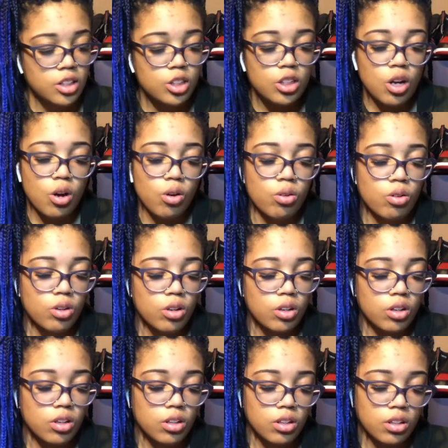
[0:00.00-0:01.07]
So,
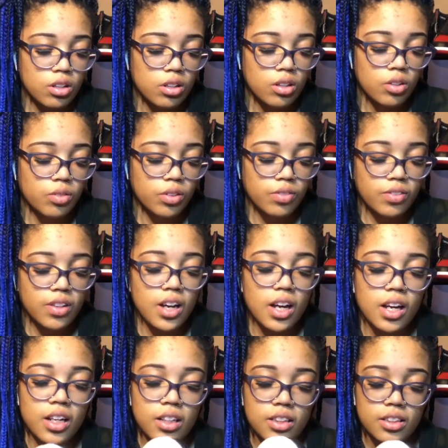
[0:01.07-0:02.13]
this
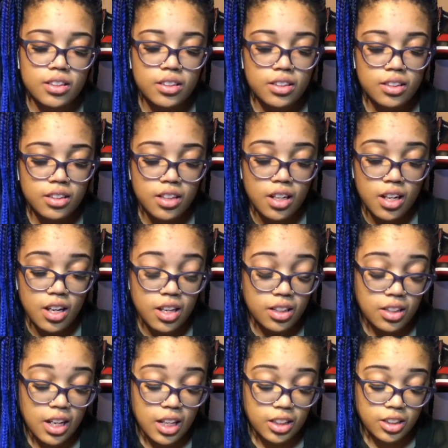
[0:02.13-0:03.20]

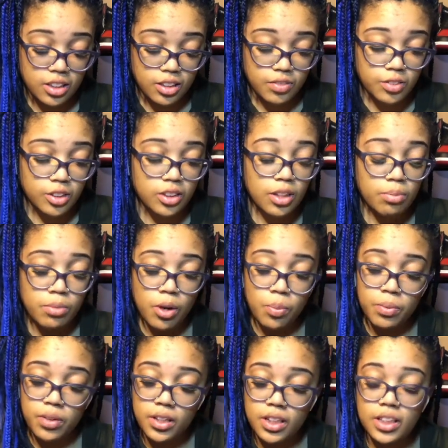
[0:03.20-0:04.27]
is actually the first time I'm
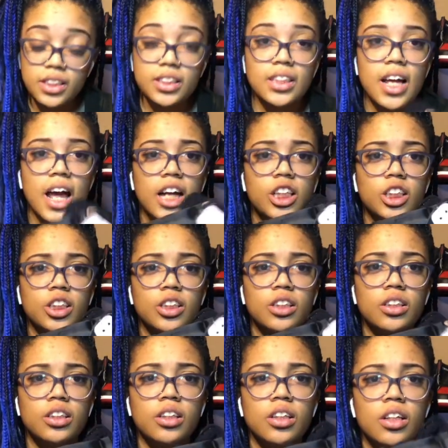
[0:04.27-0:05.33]
opening it. This is actually
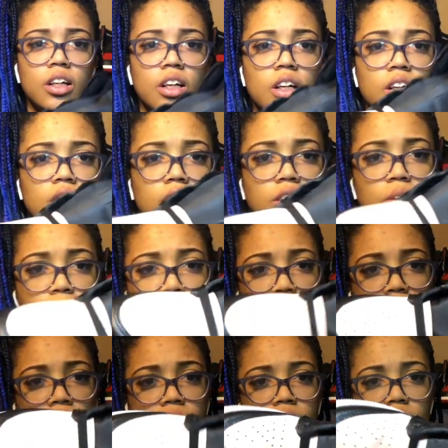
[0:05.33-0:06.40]
some
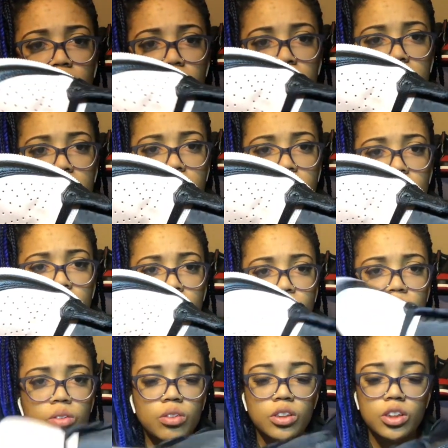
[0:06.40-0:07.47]
pretty good
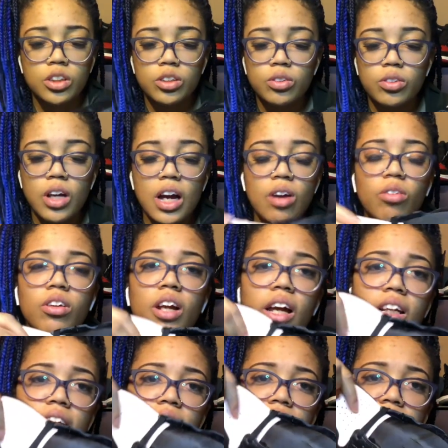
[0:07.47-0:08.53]
material on this shoe. I don't
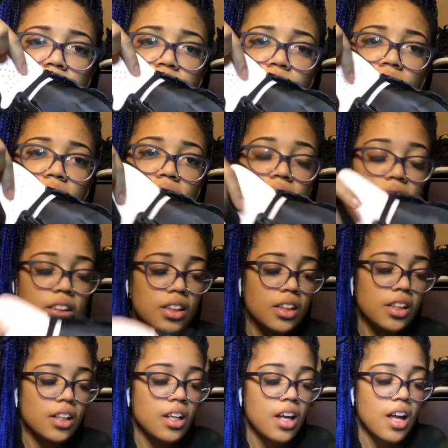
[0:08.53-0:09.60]
like that this shoe got dents in
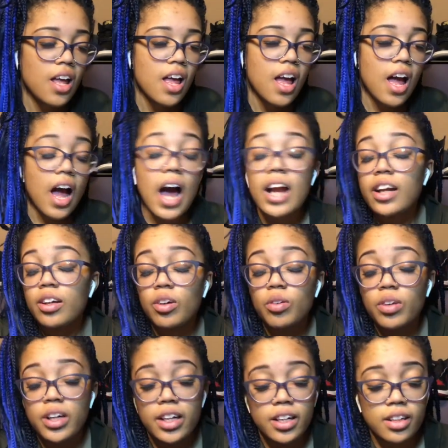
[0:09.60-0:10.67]
it. I didn't
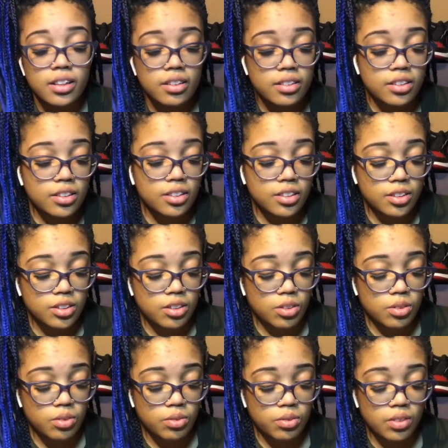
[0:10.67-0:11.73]
go get it,
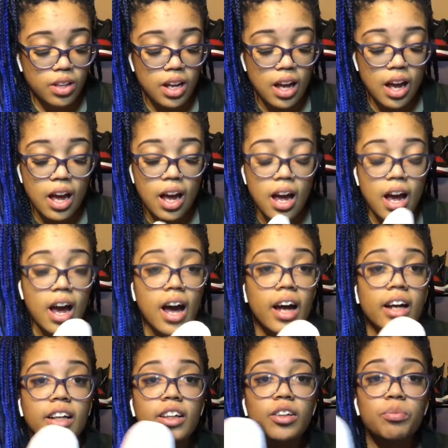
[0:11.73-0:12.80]
so
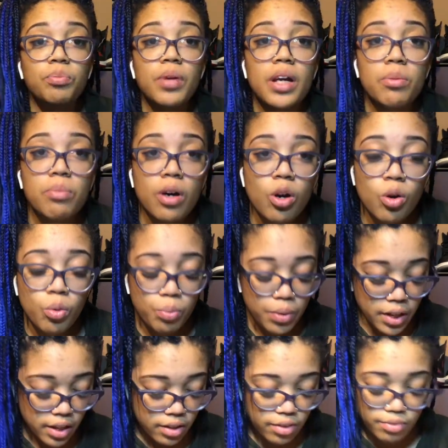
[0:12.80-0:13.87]
I couldn't pick my own
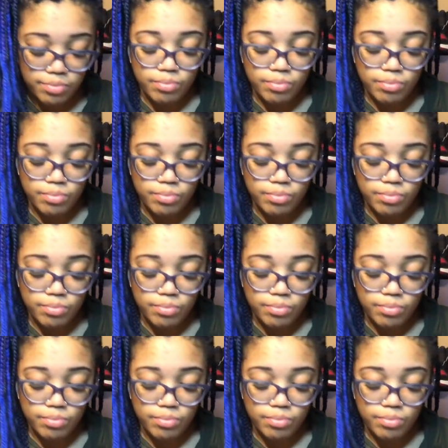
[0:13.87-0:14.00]
pair.